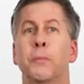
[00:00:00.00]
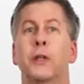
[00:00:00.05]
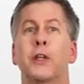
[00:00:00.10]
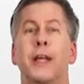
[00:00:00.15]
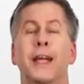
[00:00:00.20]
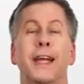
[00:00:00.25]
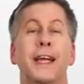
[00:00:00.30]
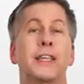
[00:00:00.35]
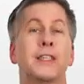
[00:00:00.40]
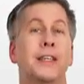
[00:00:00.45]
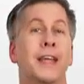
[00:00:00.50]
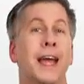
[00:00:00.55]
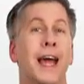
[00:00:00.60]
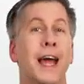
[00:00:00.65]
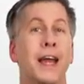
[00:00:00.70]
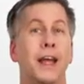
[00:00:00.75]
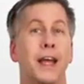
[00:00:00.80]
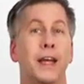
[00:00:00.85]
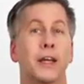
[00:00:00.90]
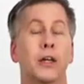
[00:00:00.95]
malaise, and
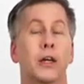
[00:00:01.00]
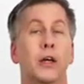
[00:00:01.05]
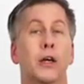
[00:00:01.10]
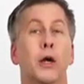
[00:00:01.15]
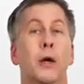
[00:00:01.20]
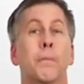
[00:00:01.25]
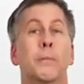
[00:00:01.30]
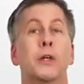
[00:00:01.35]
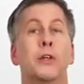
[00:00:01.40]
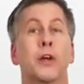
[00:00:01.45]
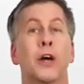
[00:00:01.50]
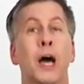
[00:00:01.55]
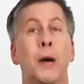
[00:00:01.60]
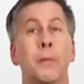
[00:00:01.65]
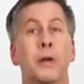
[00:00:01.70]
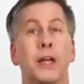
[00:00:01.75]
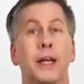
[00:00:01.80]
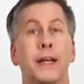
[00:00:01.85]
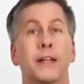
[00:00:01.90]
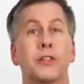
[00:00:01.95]
headache
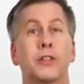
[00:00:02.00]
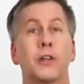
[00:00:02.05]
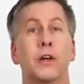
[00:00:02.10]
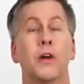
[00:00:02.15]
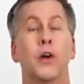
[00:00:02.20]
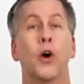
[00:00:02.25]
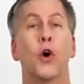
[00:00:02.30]
predominate